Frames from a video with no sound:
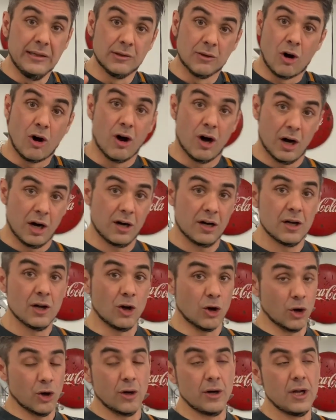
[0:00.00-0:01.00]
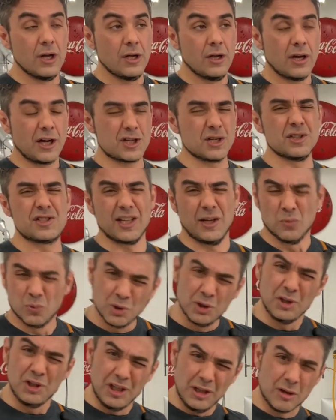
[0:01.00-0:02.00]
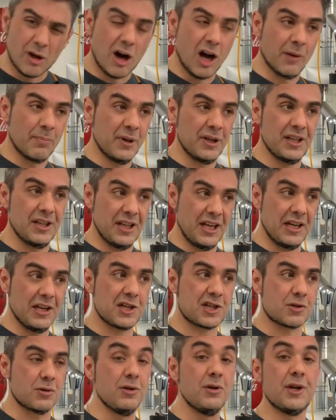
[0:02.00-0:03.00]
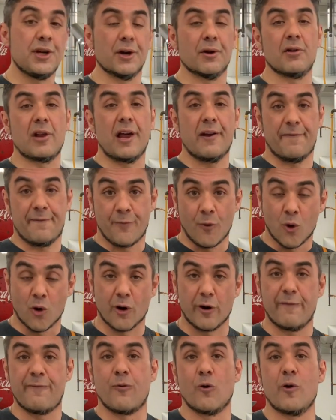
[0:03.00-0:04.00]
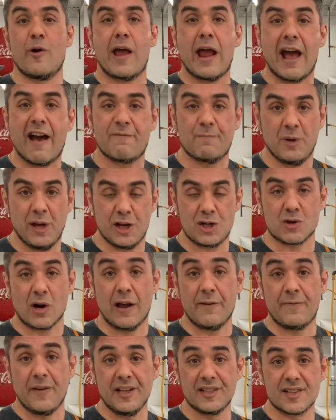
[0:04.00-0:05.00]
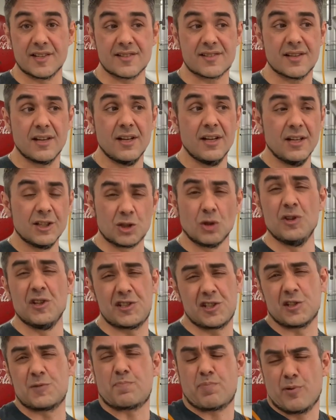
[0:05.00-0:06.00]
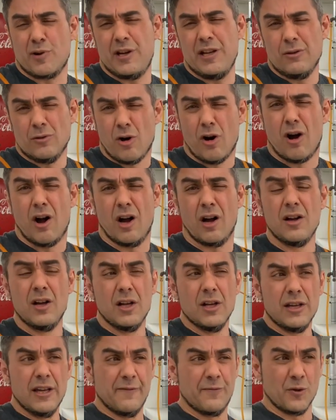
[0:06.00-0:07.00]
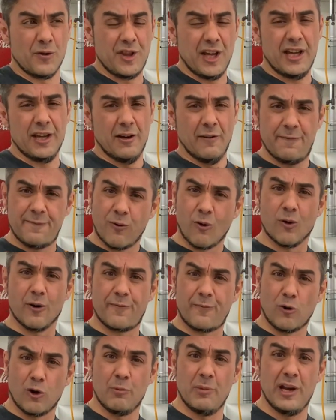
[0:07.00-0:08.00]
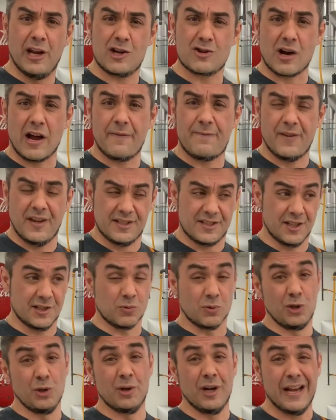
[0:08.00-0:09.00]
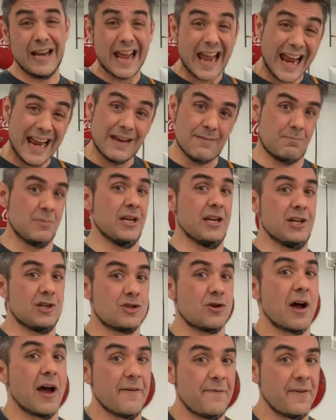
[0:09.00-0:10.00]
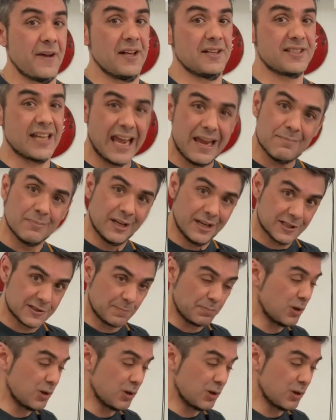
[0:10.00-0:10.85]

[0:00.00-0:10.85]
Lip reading: long, or I shouldn't say really long, but in the industry you hear a lot of 4.5 minute dry phases. So this is pretty long. If we're thinking of 4 minute dry phases, we're doing an 8 minute dry phase, 8 minutes